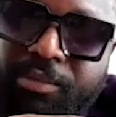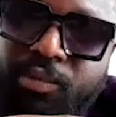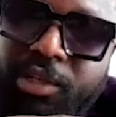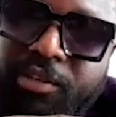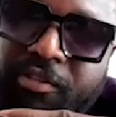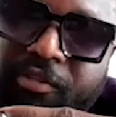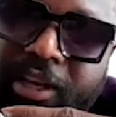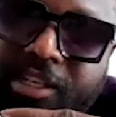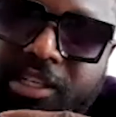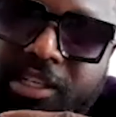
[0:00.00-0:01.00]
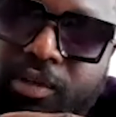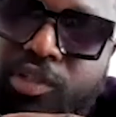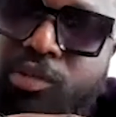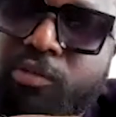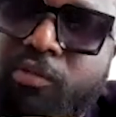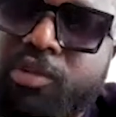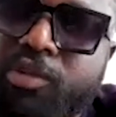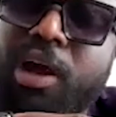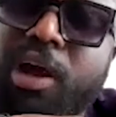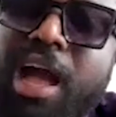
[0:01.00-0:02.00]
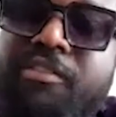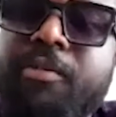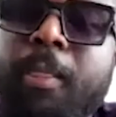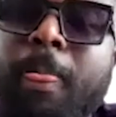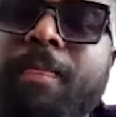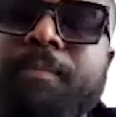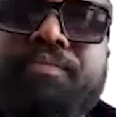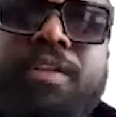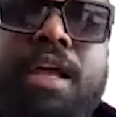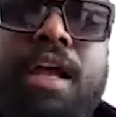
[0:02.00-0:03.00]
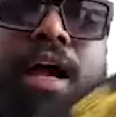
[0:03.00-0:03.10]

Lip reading: won't even face it because you'd have a,